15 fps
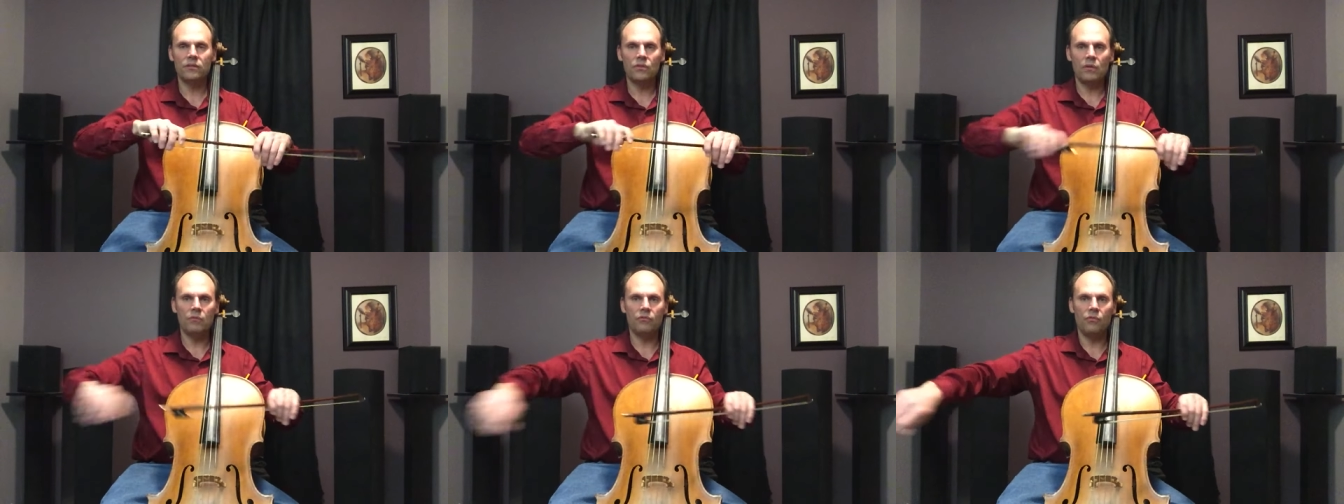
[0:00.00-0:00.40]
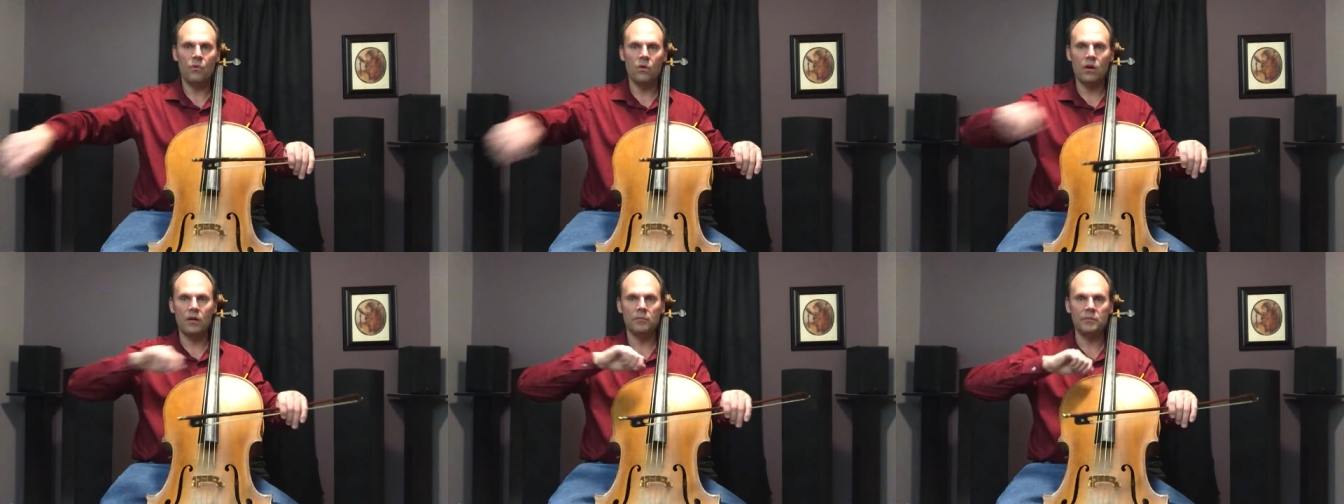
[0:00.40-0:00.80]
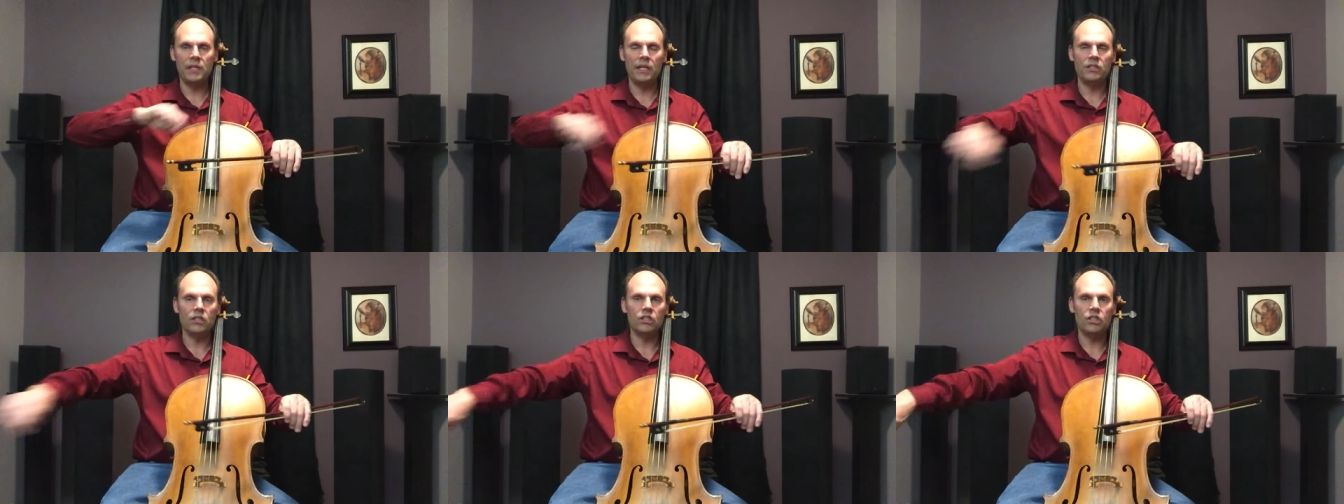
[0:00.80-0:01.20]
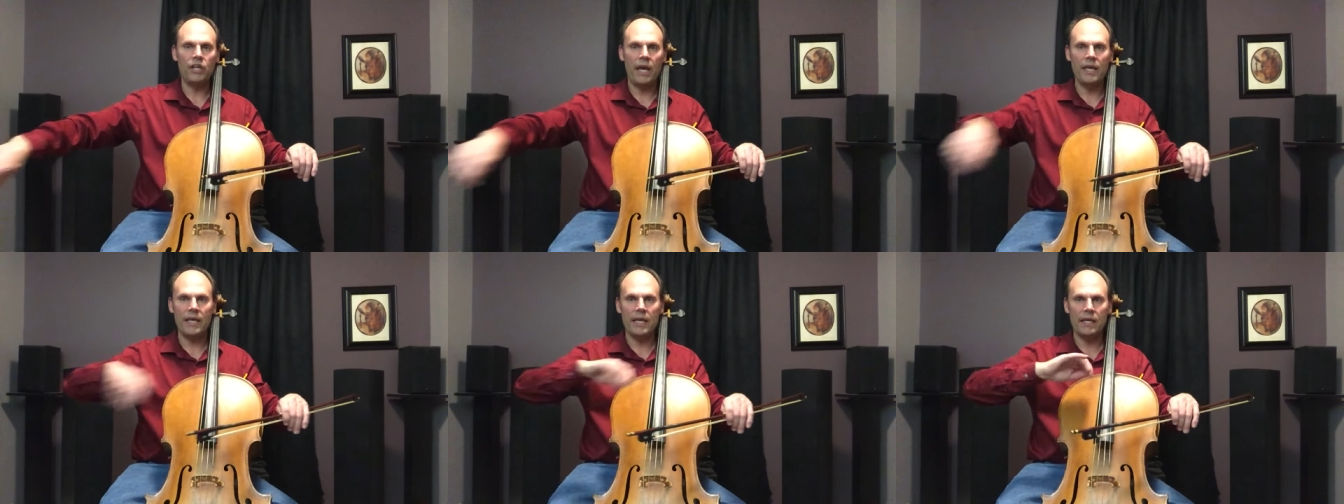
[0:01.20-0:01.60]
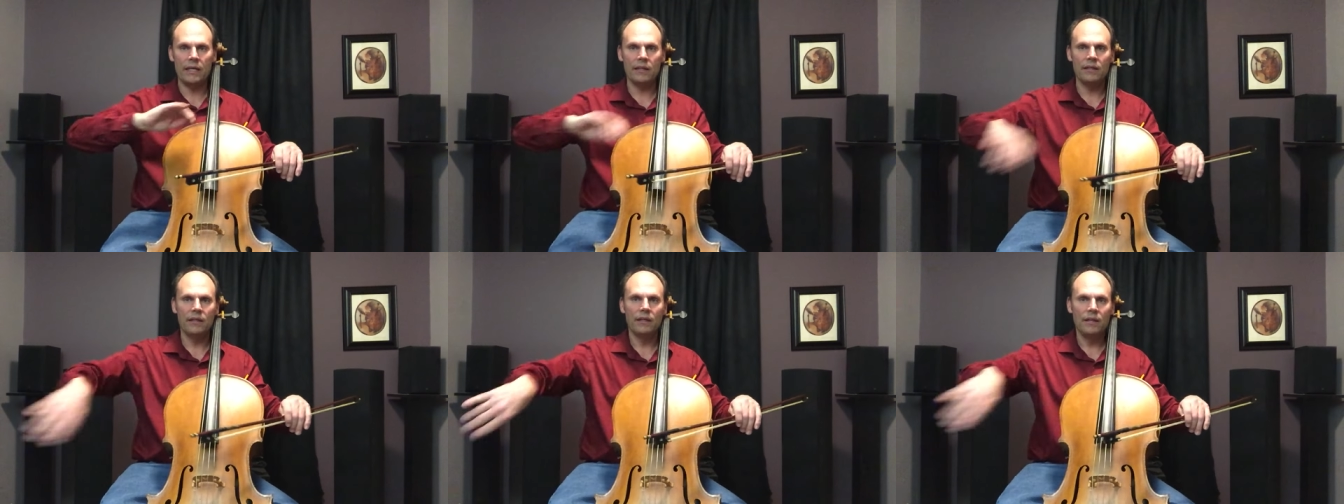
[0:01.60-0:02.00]
So I'm forearm
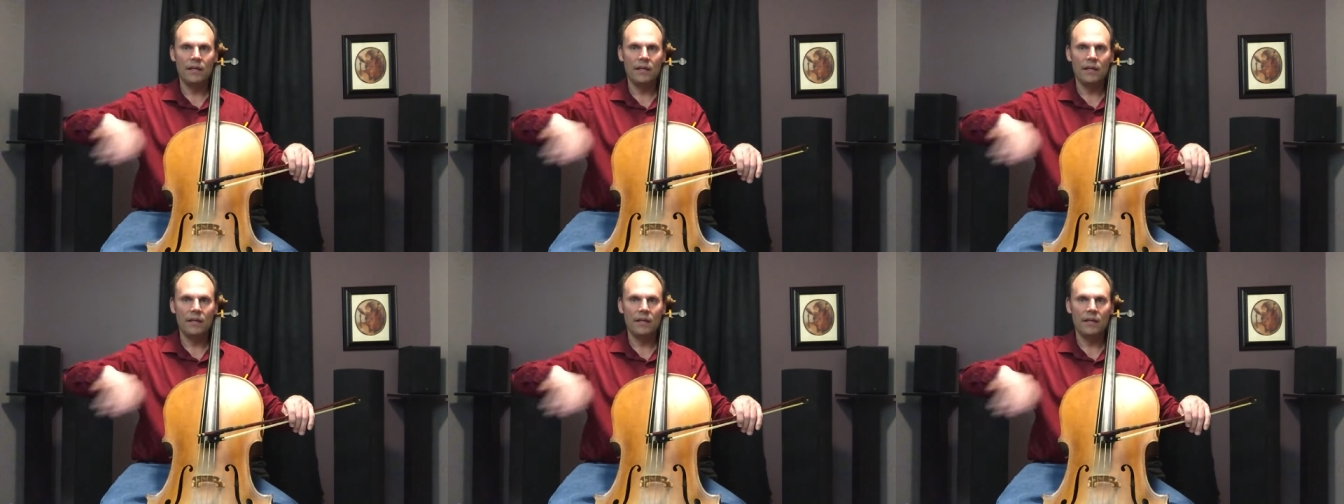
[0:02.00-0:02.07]
detaching.